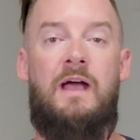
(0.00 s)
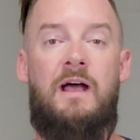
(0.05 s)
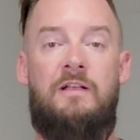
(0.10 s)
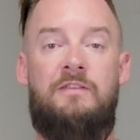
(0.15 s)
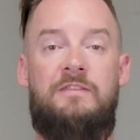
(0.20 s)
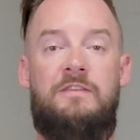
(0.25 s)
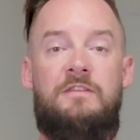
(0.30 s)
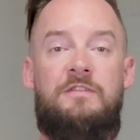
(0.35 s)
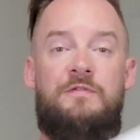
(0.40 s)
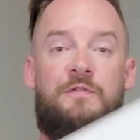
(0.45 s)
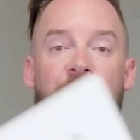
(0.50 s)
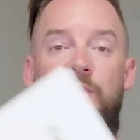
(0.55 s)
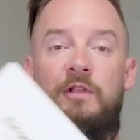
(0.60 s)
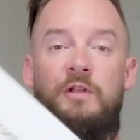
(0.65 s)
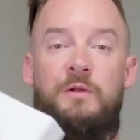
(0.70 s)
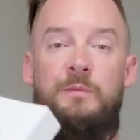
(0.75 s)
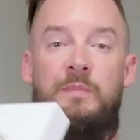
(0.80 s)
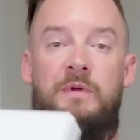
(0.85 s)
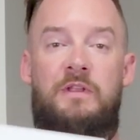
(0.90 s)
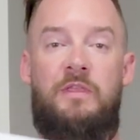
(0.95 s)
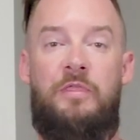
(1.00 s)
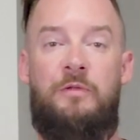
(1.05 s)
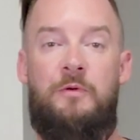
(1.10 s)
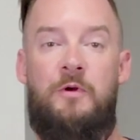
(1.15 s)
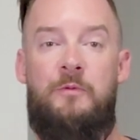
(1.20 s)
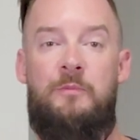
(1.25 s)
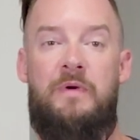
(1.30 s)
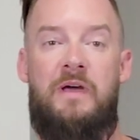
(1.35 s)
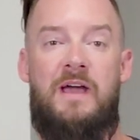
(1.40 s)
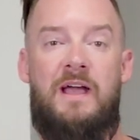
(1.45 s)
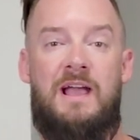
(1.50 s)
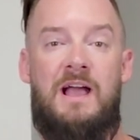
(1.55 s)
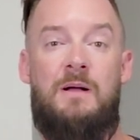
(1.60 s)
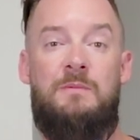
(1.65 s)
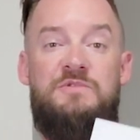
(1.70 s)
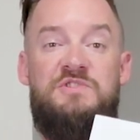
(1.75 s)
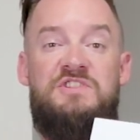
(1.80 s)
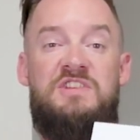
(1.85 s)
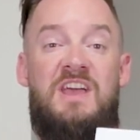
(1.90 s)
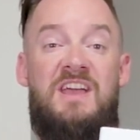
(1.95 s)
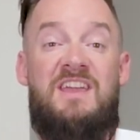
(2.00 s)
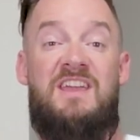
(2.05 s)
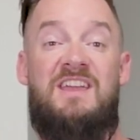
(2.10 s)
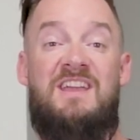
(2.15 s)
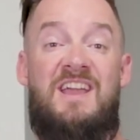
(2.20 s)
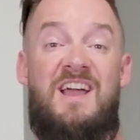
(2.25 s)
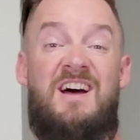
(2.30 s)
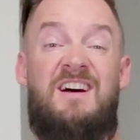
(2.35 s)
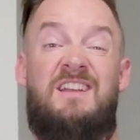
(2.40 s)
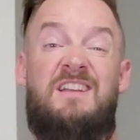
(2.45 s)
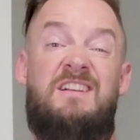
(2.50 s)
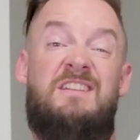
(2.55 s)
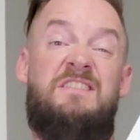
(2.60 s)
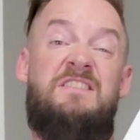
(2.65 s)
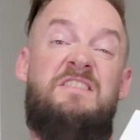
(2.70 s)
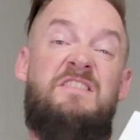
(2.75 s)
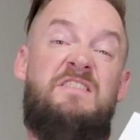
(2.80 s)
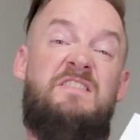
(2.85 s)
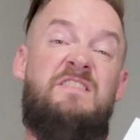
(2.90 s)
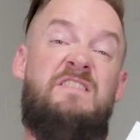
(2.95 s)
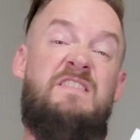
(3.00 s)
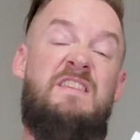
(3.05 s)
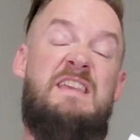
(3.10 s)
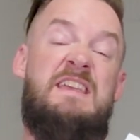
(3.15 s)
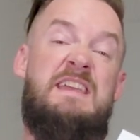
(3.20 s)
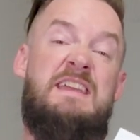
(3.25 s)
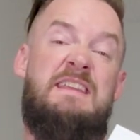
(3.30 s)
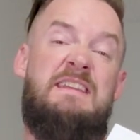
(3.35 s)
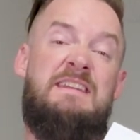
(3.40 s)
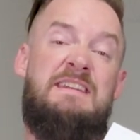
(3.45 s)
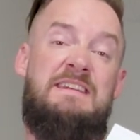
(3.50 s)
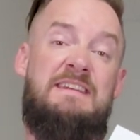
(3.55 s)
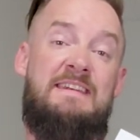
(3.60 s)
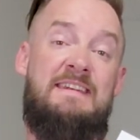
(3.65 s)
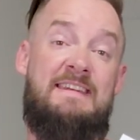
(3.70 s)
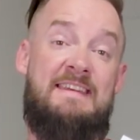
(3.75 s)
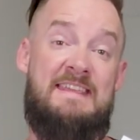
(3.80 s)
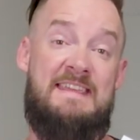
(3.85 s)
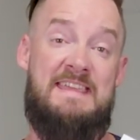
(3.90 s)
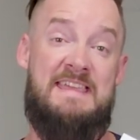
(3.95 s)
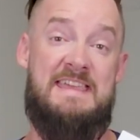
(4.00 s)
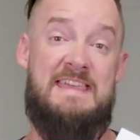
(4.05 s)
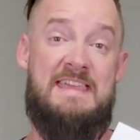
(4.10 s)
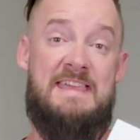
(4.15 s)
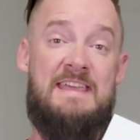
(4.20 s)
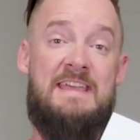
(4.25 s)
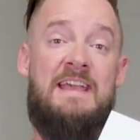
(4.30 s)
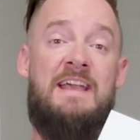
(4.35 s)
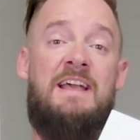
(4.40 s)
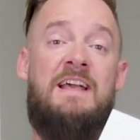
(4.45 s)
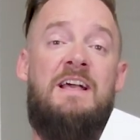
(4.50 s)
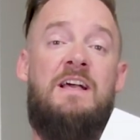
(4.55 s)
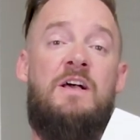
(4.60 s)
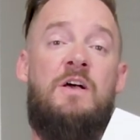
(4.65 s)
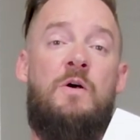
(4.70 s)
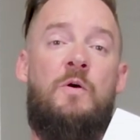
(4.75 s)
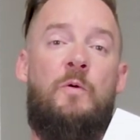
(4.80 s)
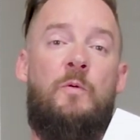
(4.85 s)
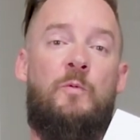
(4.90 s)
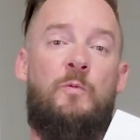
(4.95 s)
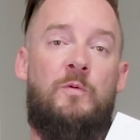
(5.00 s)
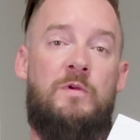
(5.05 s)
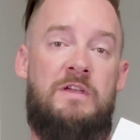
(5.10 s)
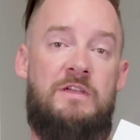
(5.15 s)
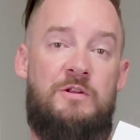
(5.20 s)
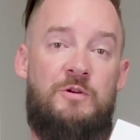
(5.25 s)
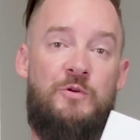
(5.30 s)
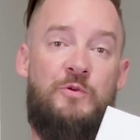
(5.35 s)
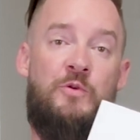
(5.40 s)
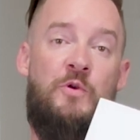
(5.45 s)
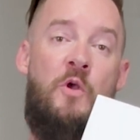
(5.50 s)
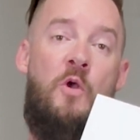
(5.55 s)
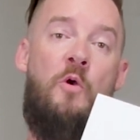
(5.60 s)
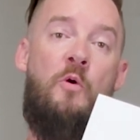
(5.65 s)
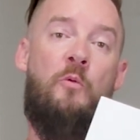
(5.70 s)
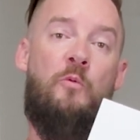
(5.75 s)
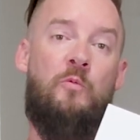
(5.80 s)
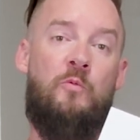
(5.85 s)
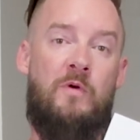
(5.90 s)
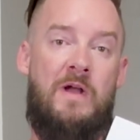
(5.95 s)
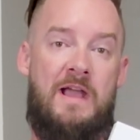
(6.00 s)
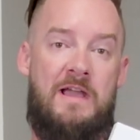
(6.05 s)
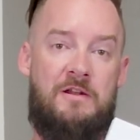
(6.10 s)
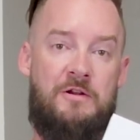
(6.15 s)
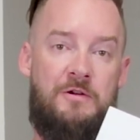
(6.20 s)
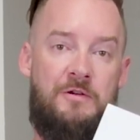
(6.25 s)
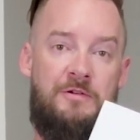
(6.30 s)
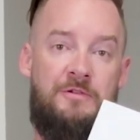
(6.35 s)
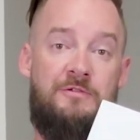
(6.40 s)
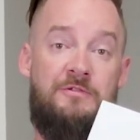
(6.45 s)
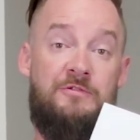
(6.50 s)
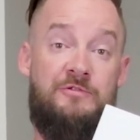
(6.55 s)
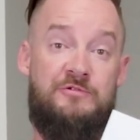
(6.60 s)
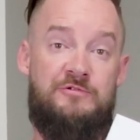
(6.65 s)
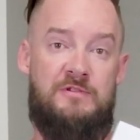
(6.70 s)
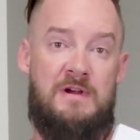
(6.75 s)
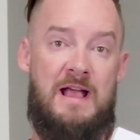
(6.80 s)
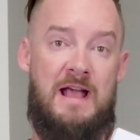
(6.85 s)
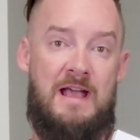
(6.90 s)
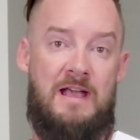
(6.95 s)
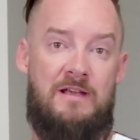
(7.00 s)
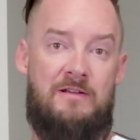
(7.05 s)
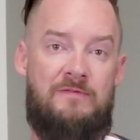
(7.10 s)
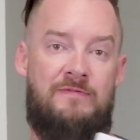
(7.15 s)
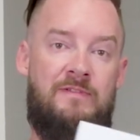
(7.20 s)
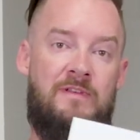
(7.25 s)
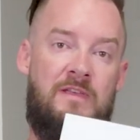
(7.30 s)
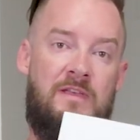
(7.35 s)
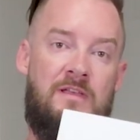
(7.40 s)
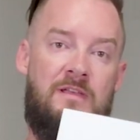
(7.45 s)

how's this for a little bit of throwback? I'm checking out a CD reader writer drive.